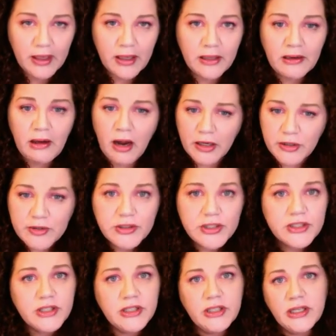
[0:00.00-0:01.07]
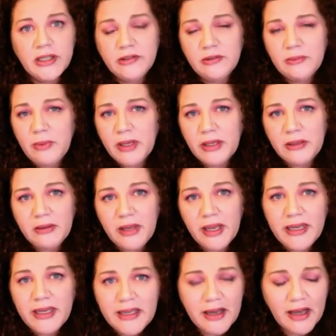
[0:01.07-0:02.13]
In our tradition, in, in
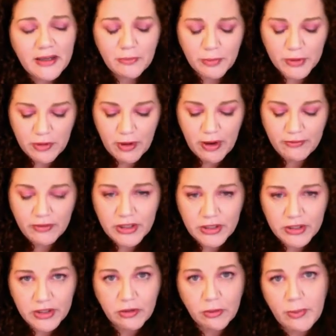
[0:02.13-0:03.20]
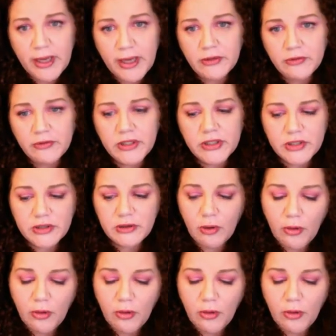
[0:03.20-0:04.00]
any kind of witchcraft tradition or pagan tradition,